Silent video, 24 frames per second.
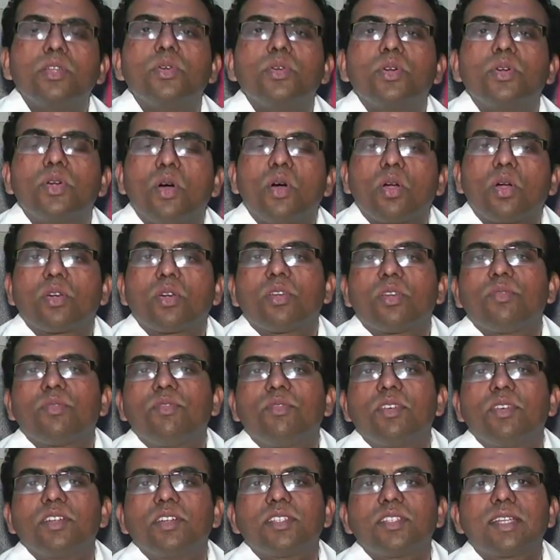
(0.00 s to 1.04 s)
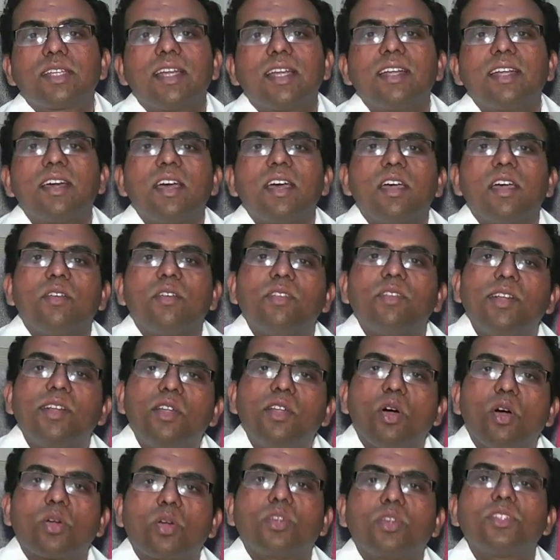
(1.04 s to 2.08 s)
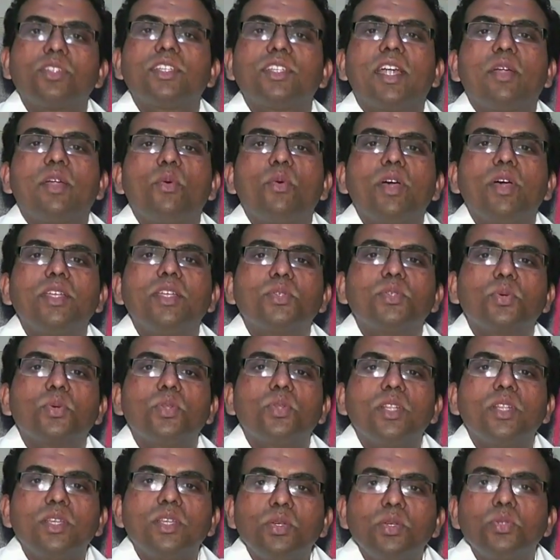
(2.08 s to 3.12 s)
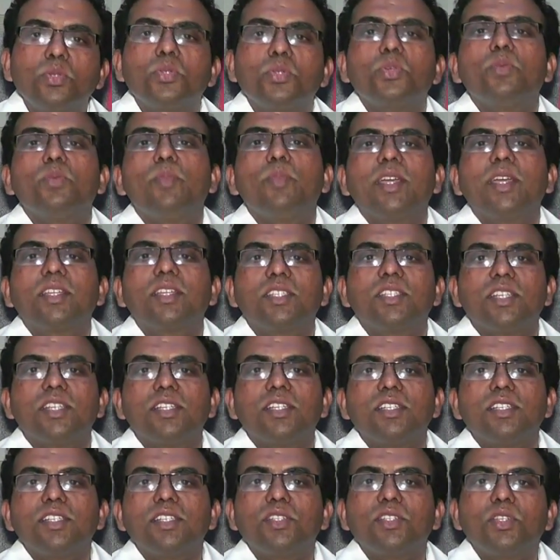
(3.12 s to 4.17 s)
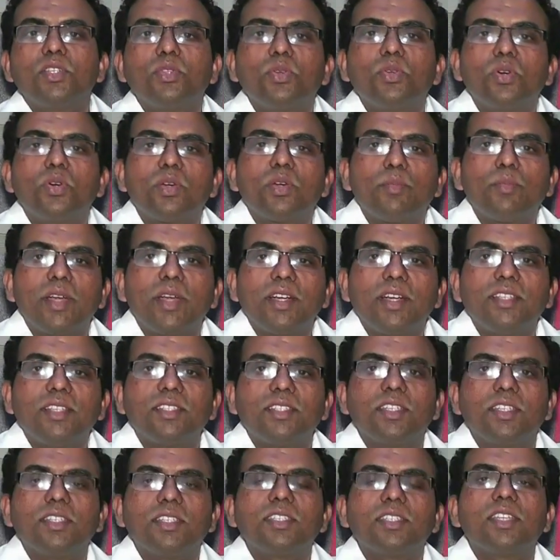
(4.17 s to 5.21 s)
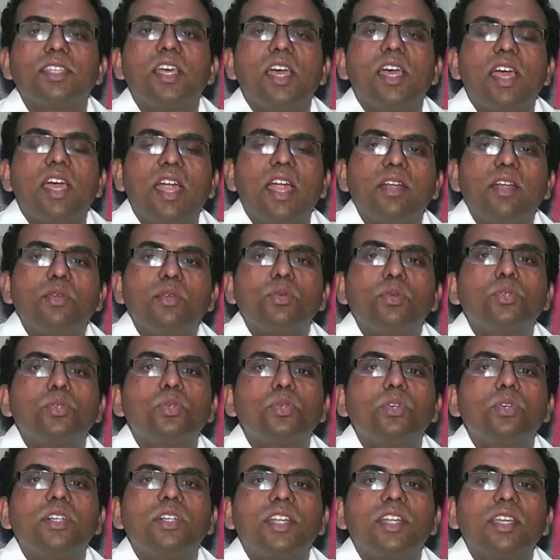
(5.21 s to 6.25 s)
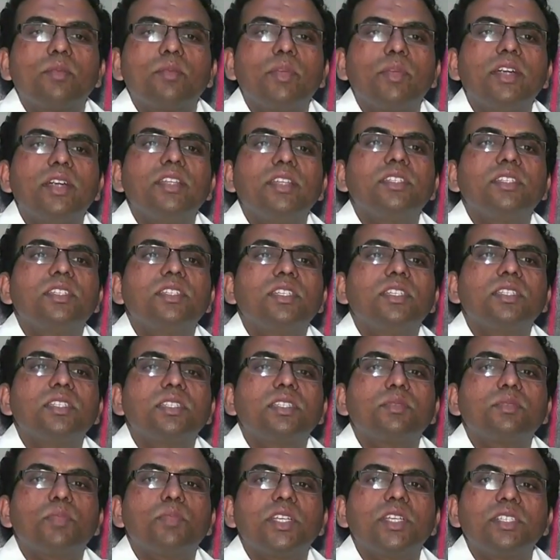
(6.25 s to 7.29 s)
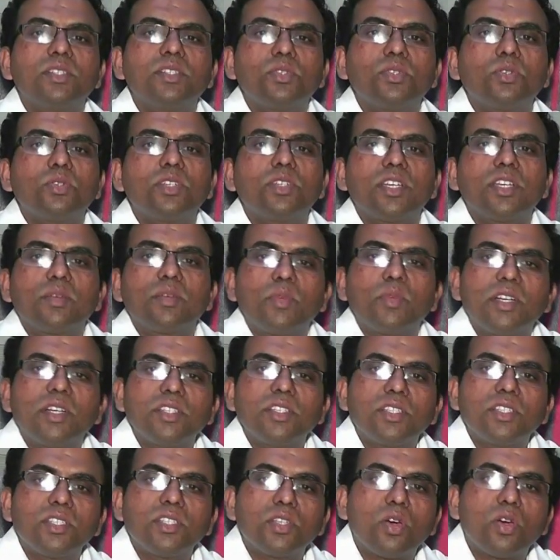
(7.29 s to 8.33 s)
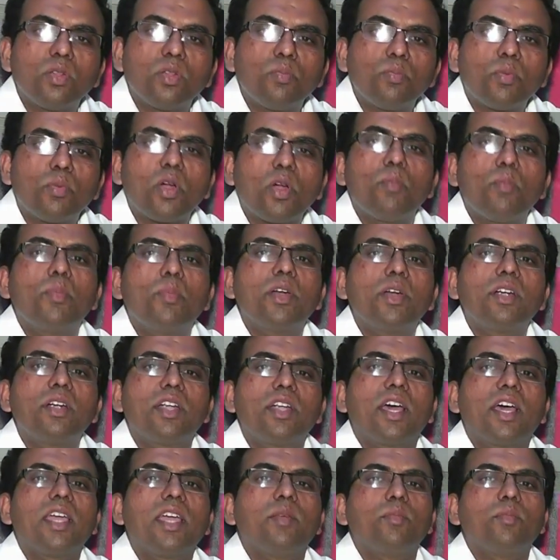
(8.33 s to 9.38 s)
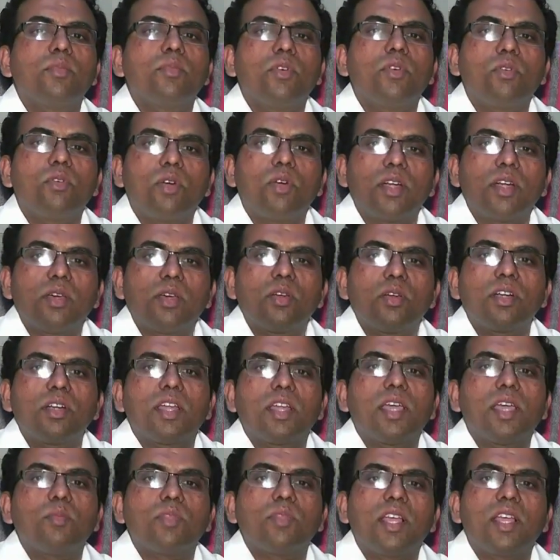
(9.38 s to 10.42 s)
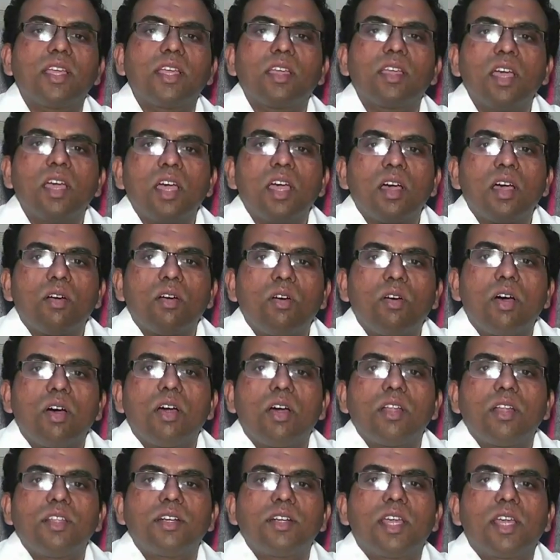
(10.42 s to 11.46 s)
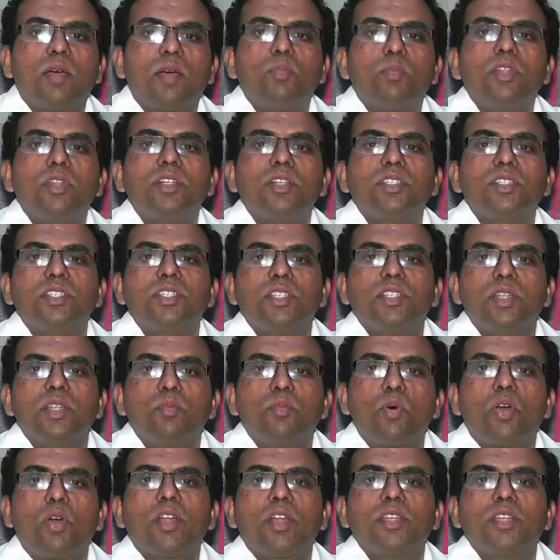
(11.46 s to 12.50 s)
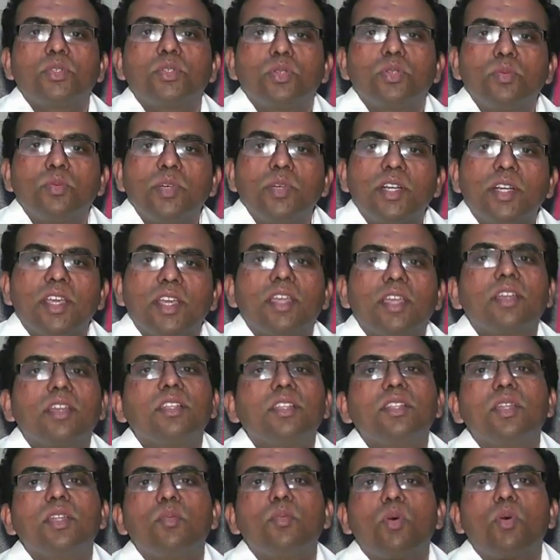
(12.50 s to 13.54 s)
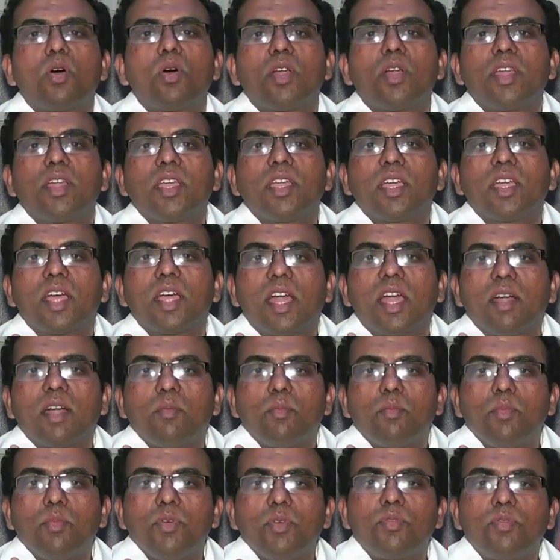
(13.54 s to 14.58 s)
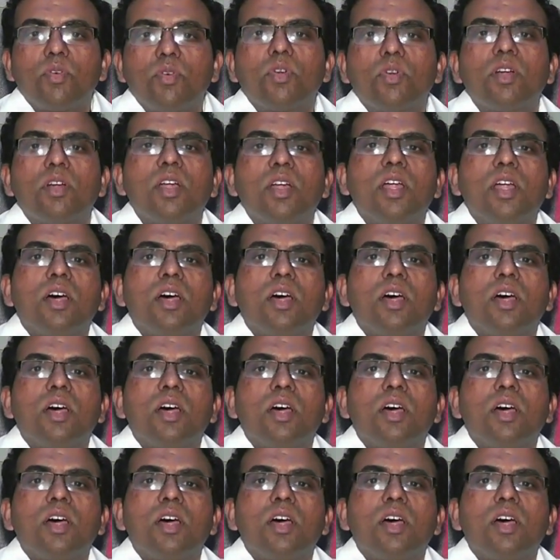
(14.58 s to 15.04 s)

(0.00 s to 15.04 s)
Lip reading: your doctor first, and with doctor's advice only you should make changes in your medicines. And you should take medicines, patient should take medicines on proper time, whatever time, like the tablets in the morning should be taken in the morning, and before